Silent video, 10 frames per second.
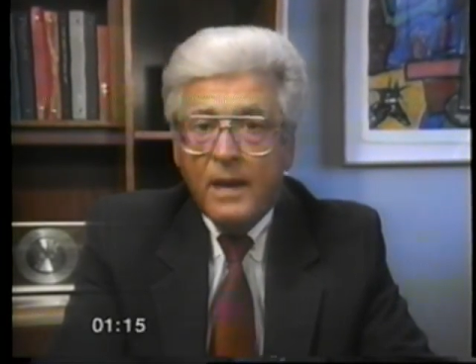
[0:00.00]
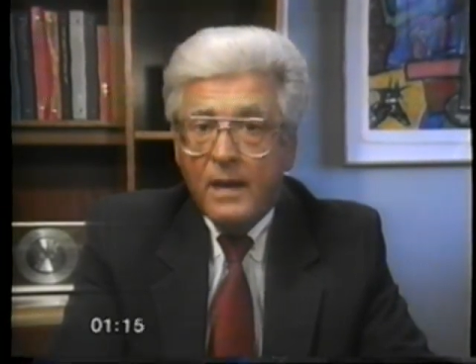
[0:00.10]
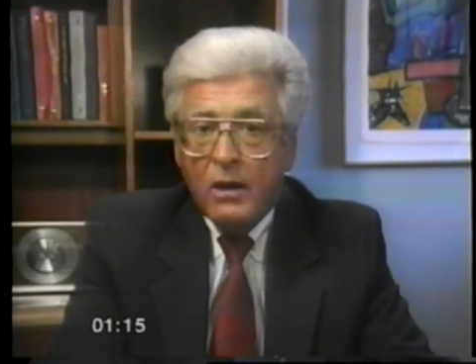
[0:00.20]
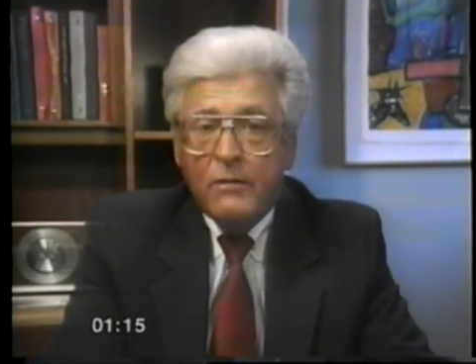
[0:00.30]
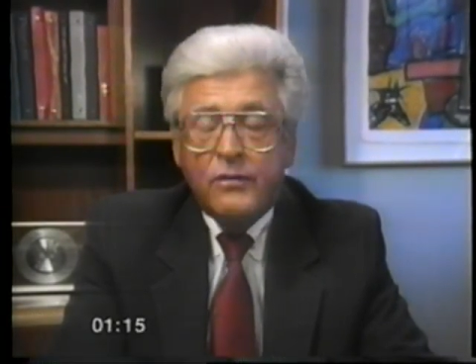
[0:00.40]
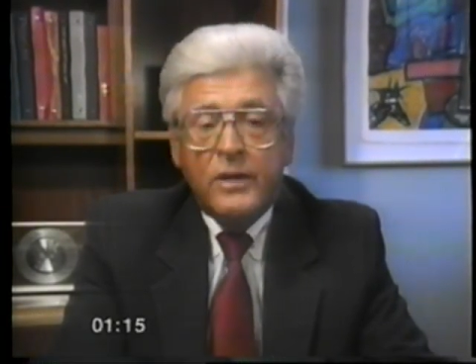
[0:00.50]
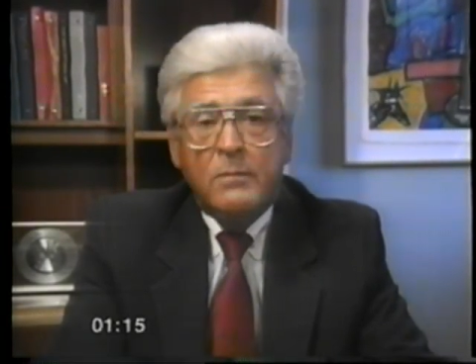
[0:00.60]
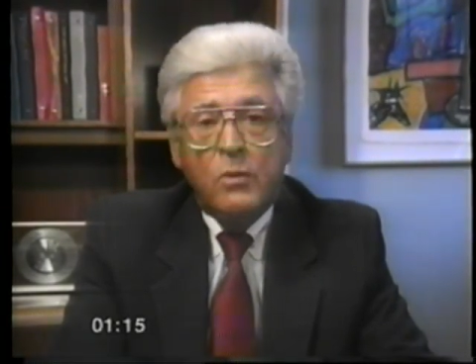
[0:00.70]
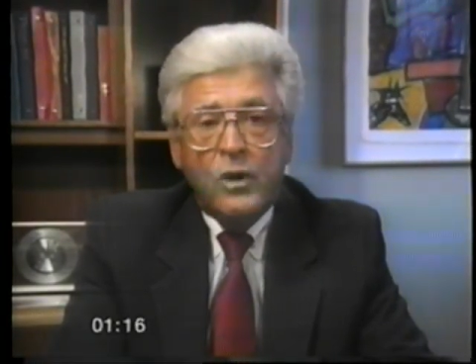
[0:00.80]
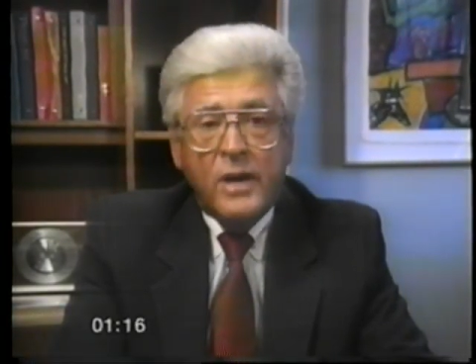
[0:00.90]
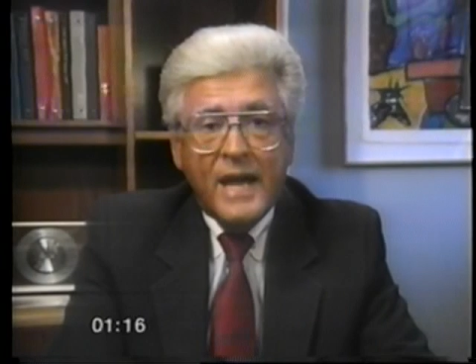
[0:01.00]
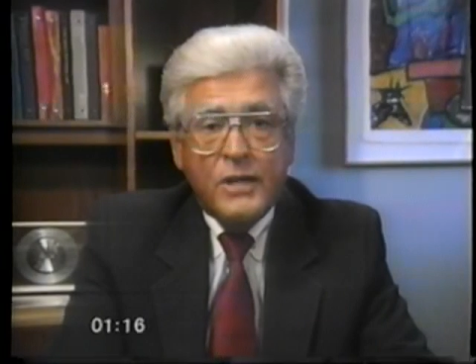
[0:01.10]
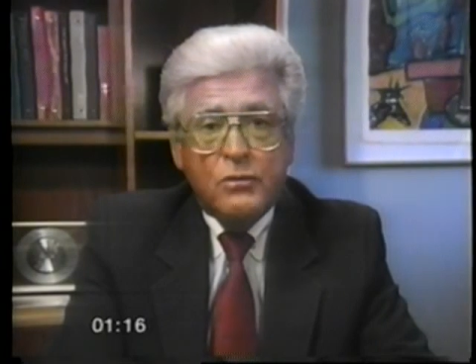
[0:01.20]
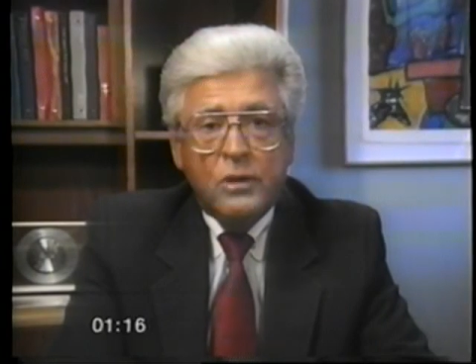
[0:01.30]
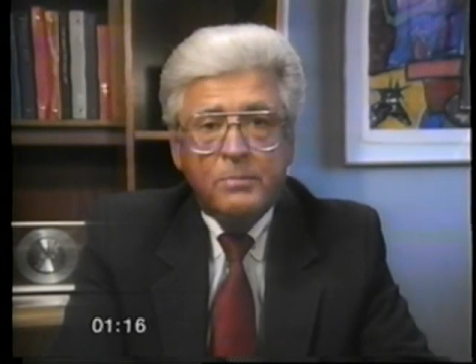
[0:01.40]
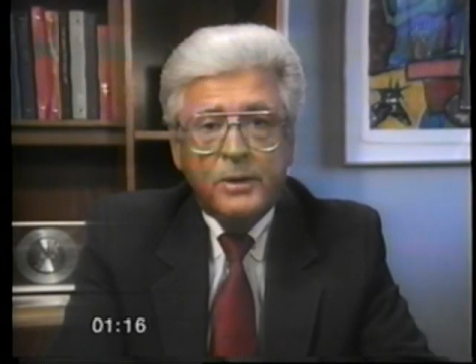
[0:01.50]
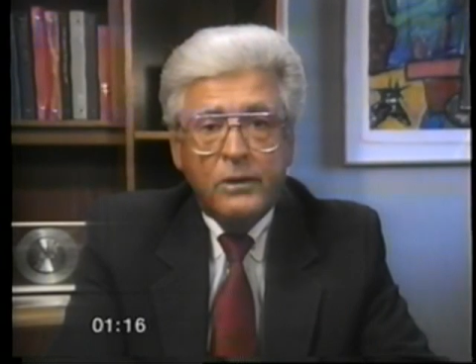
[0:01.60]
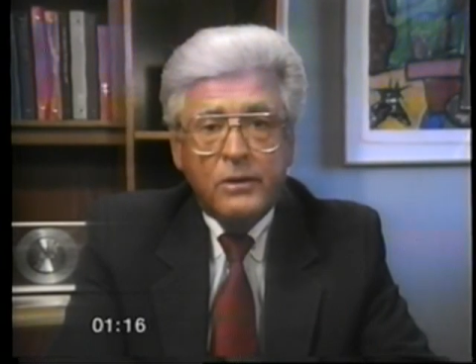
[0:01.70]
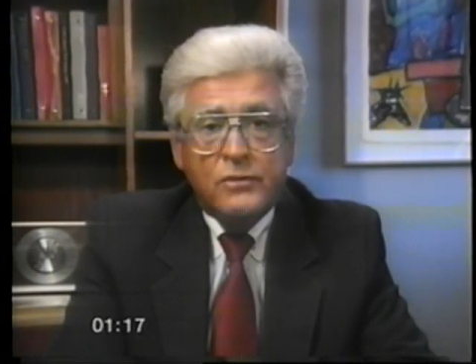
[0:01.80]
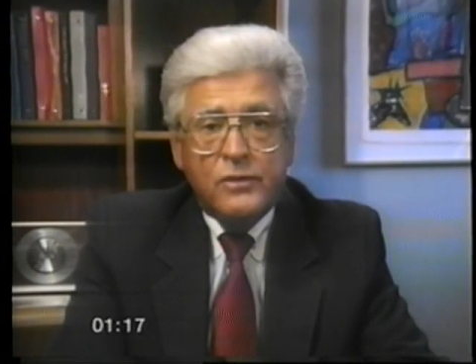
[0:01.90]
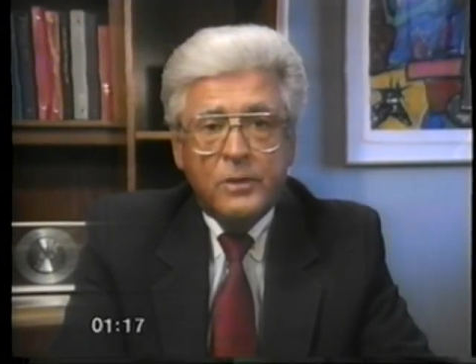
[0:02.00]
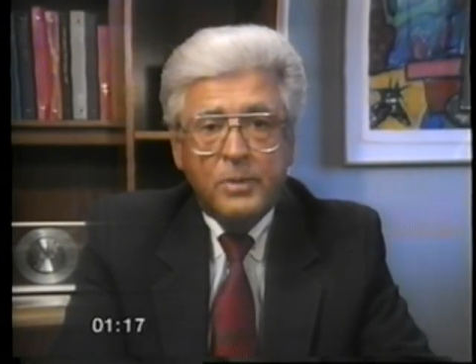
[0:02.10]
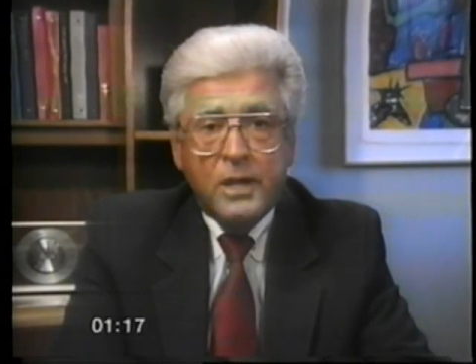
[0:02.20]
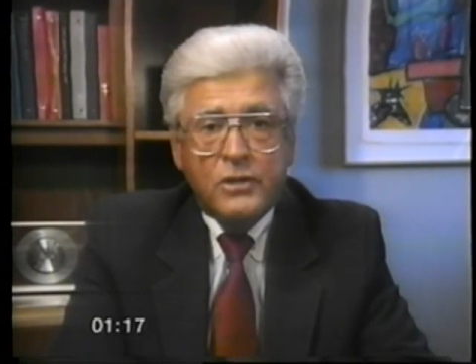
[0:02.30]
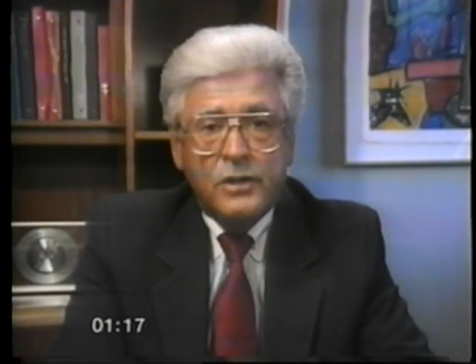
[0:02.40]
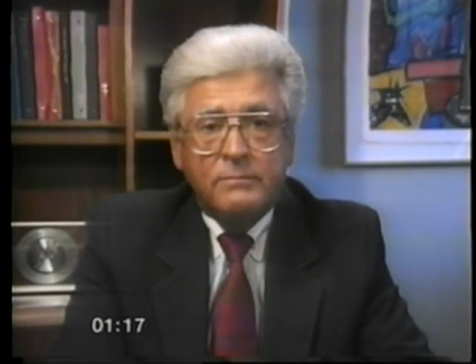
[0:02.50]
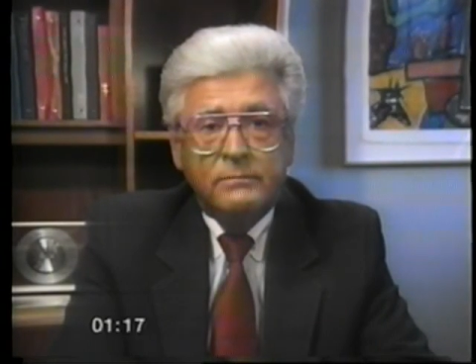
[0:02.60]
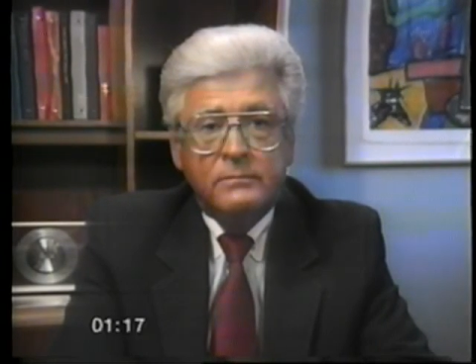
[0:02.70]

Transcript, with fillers: and offering a more natural appearance for the patient.